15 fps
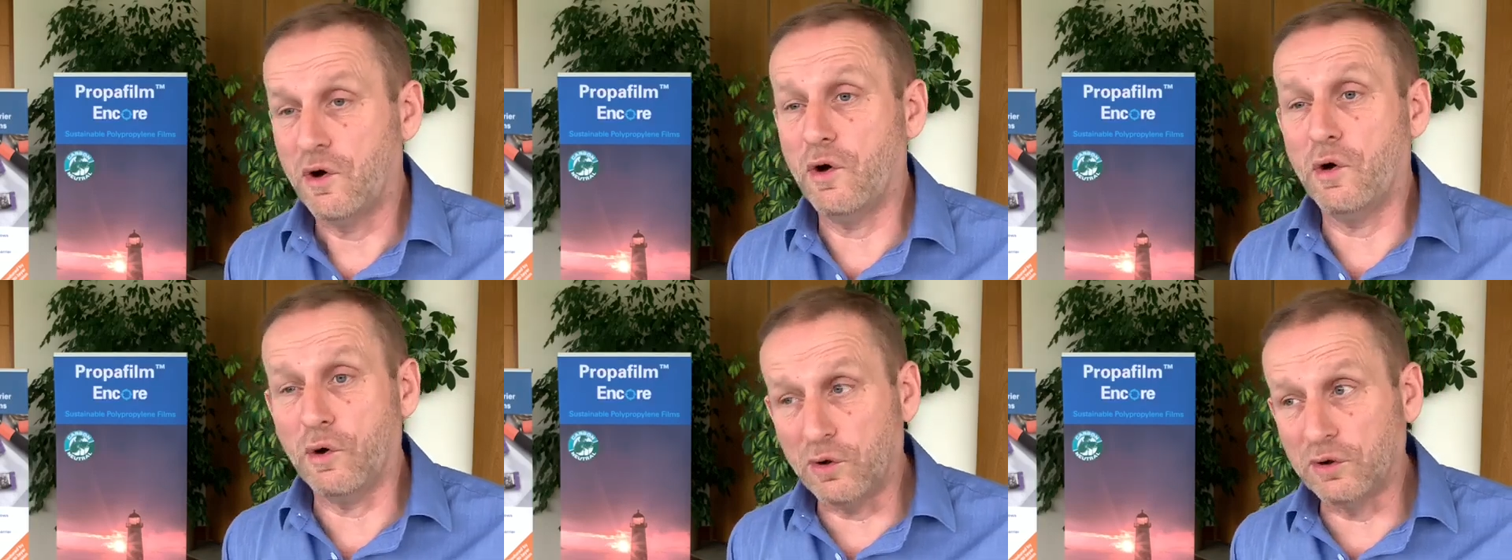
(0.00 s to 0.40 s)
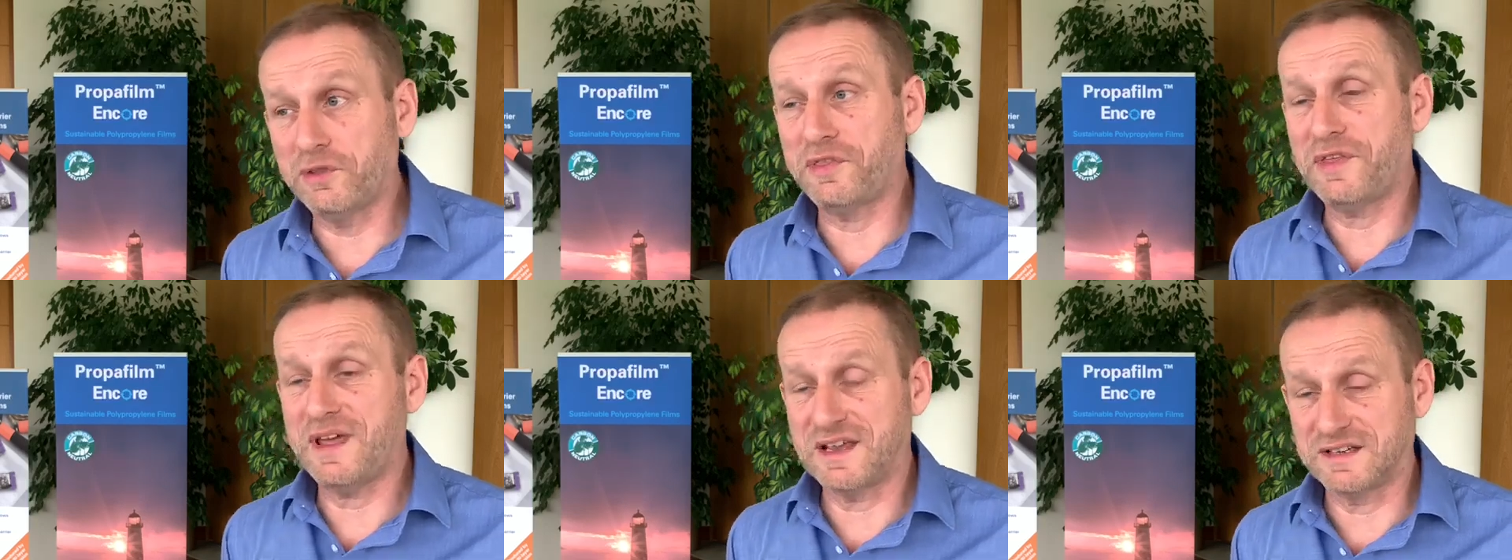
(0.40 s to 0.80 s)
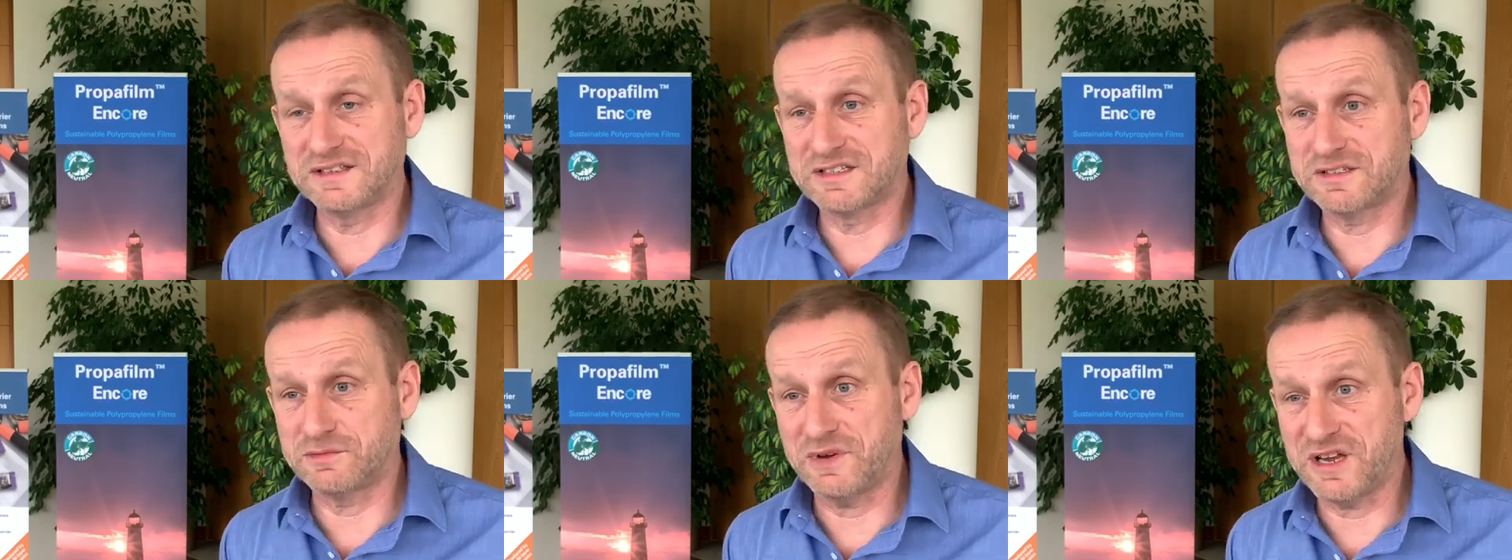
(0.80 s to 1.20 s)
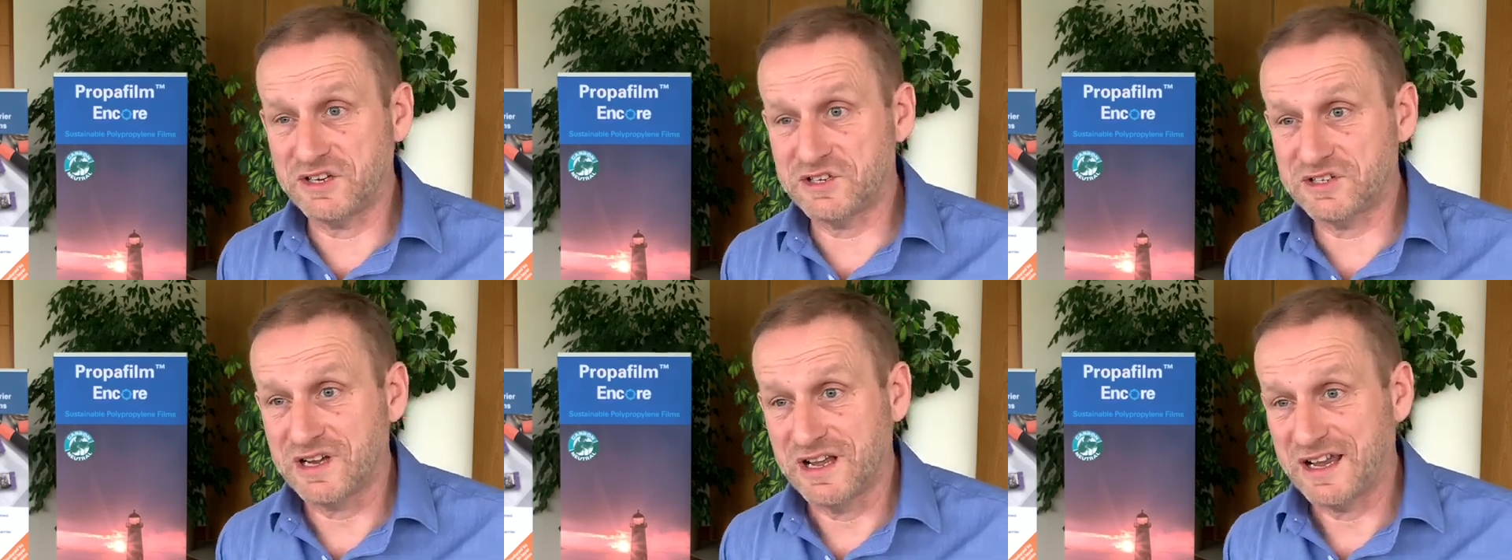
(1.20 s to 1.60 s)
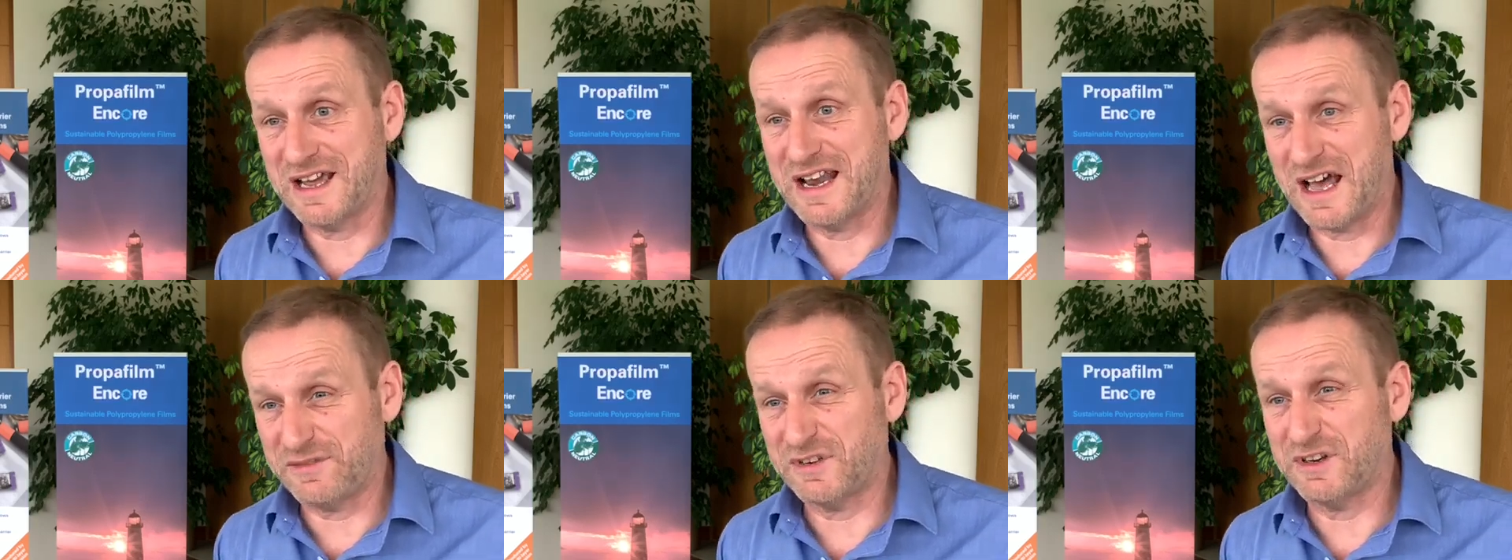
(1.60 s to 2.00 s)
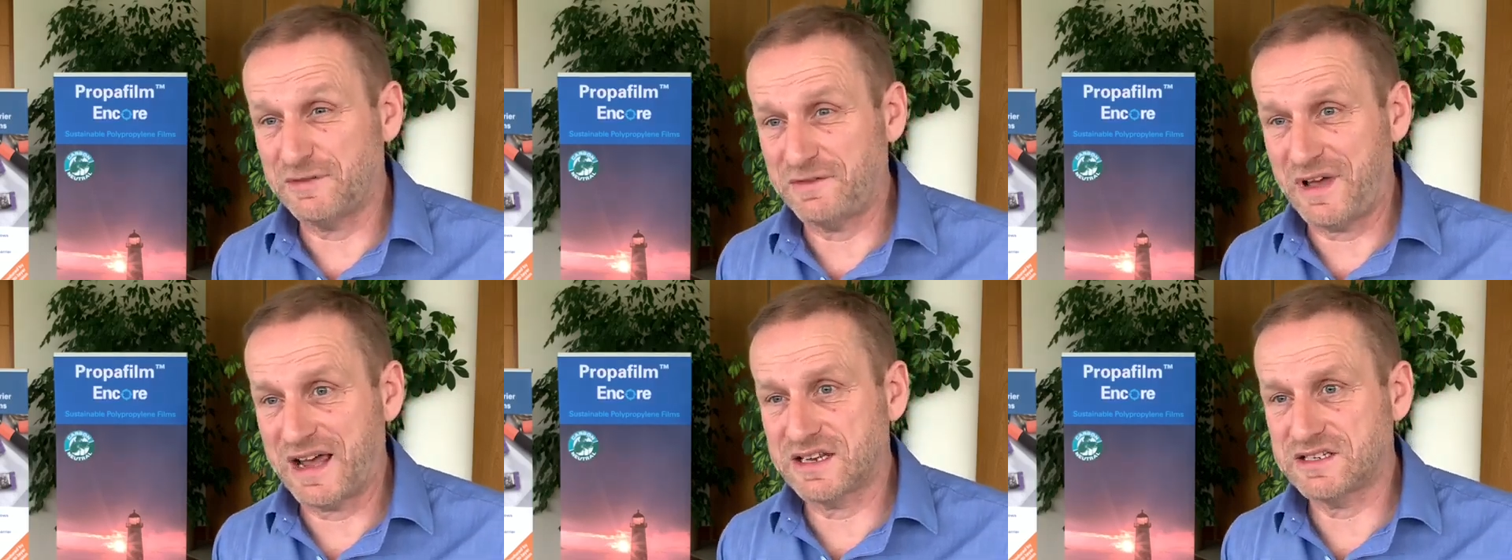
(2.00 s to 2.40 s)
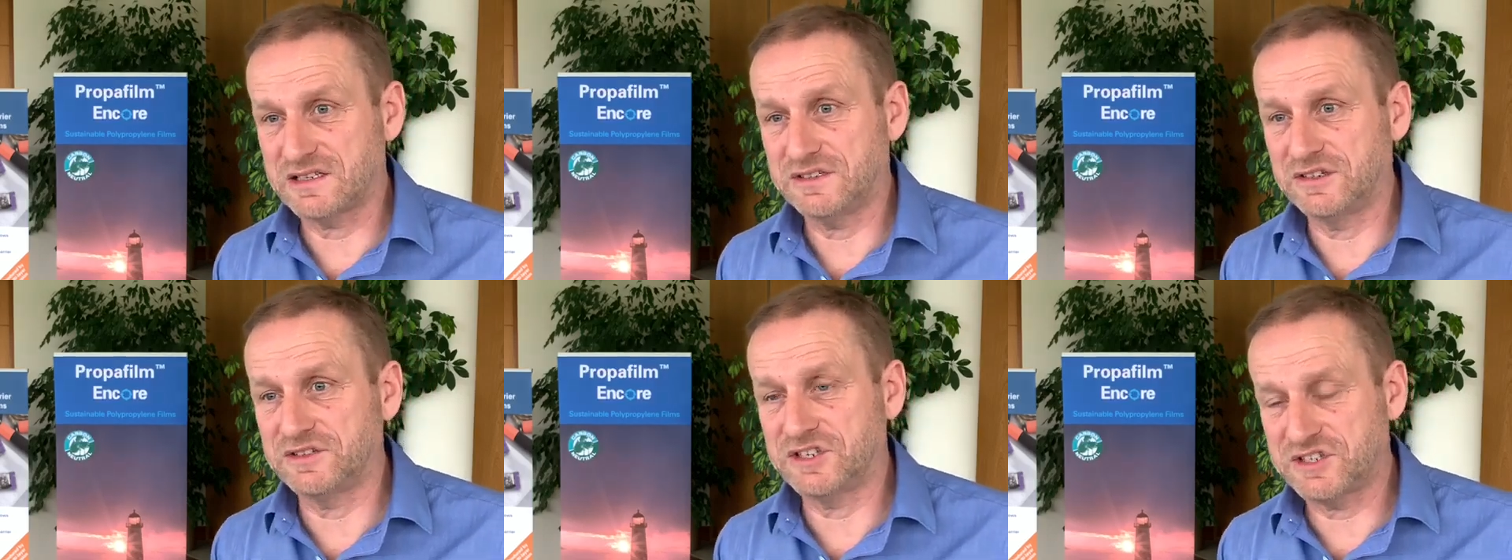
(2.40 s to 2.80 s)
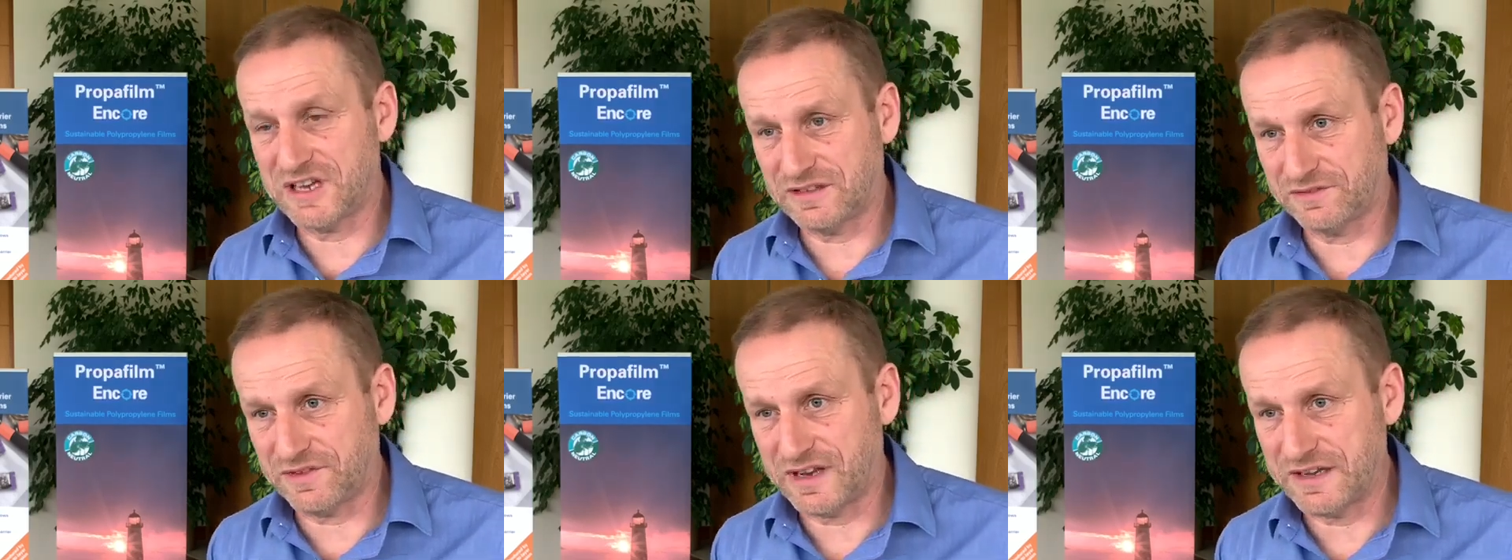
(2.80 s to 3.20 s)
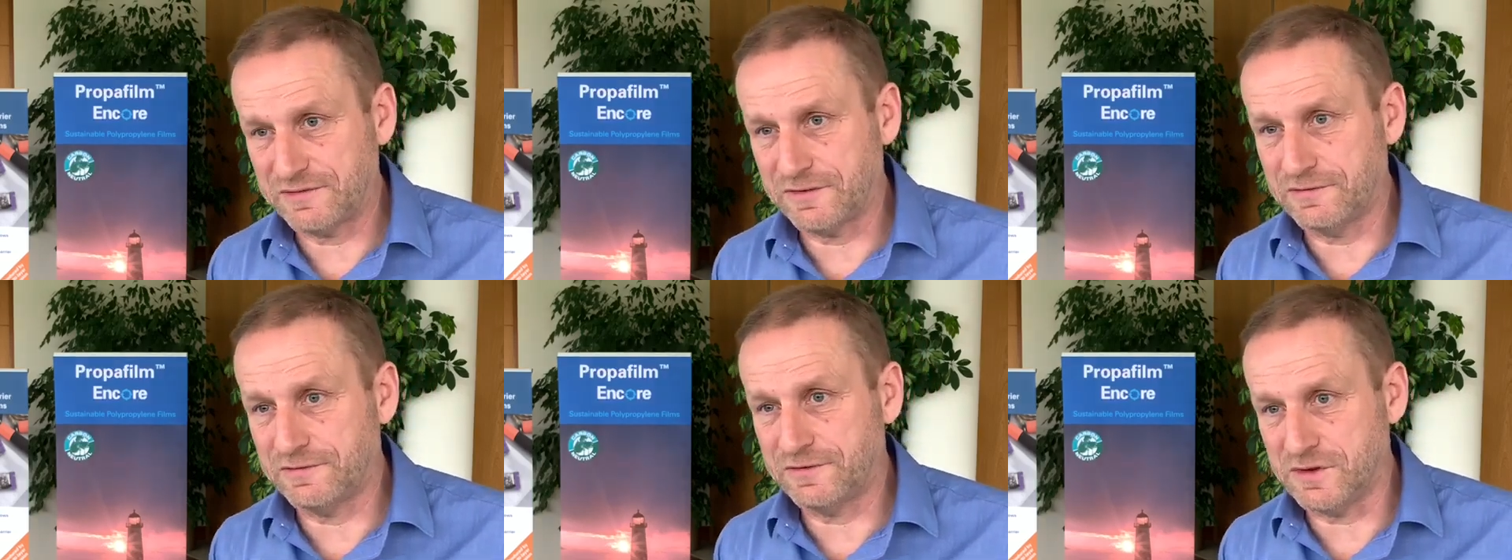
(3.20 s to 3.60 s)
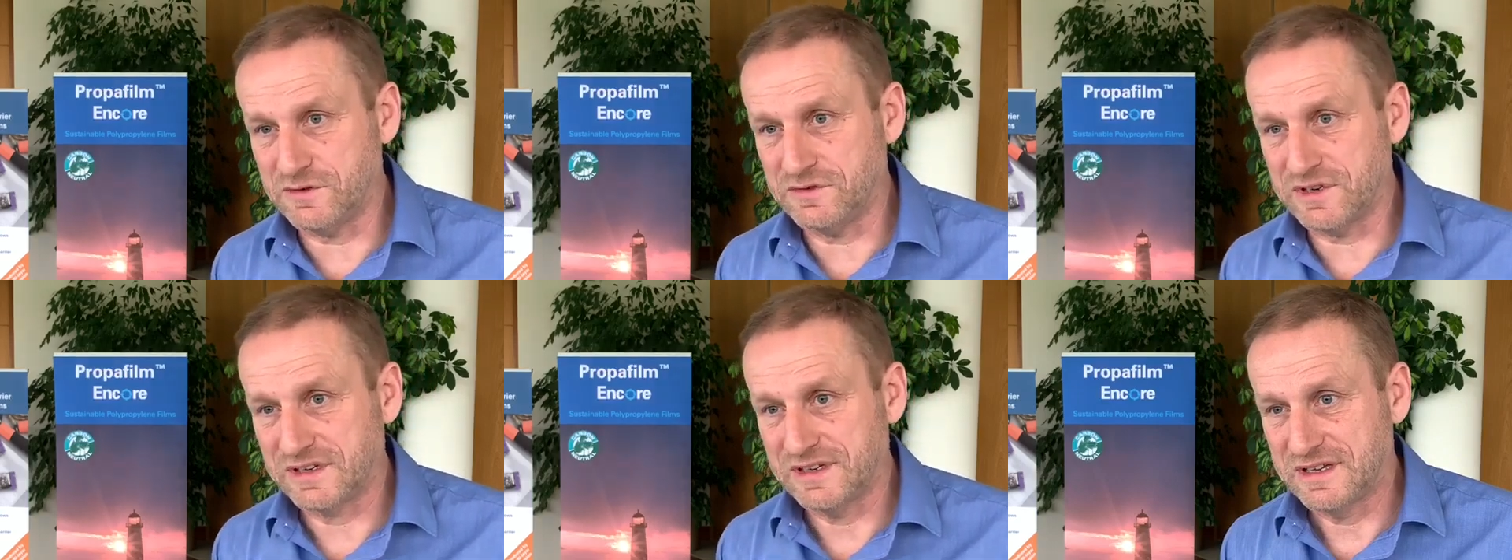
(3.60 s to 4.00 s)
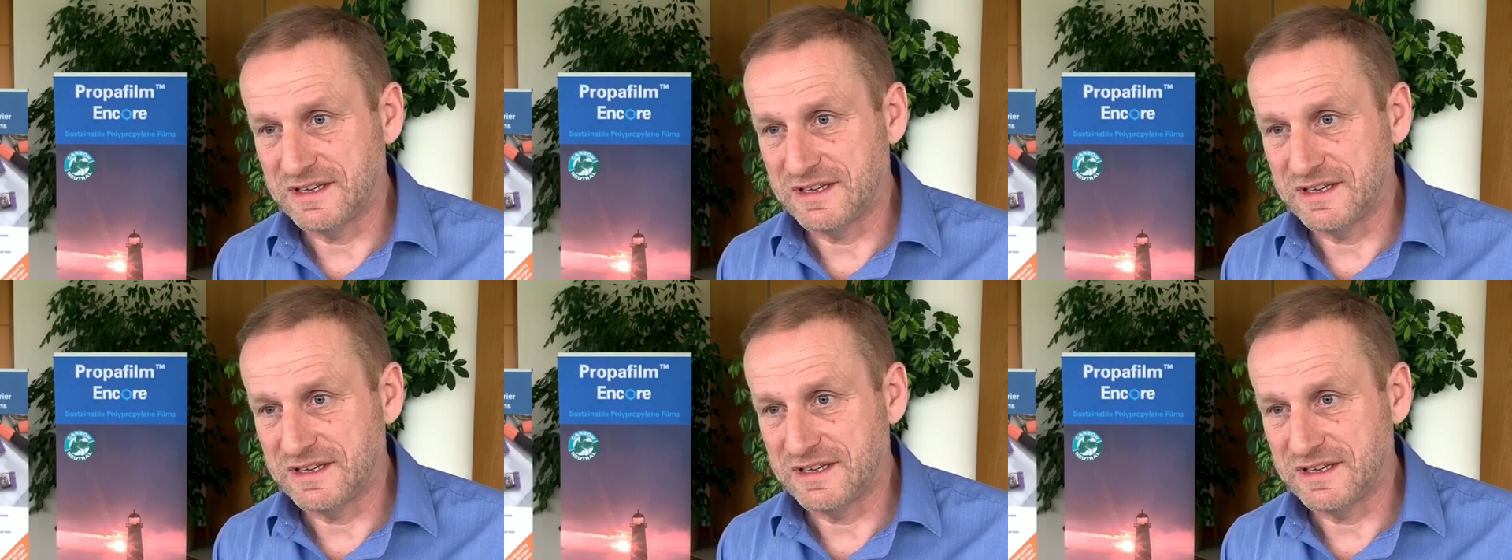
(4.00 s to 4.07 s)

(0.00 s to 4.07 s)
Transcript: all things which can have an effect on the shelf life of food.